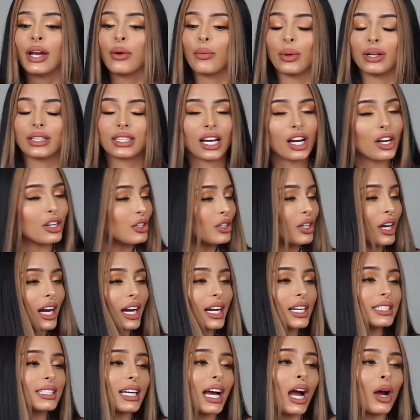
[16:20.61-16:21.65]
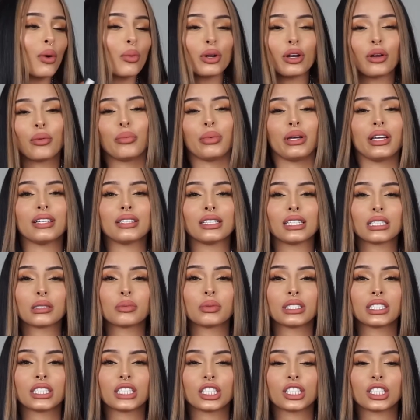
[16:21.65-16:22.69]
Without you guys, I wouldn't be in this
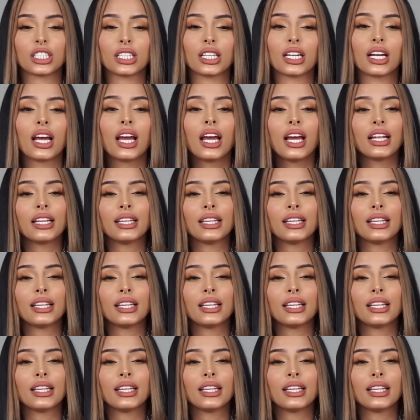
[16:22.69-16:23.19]
position.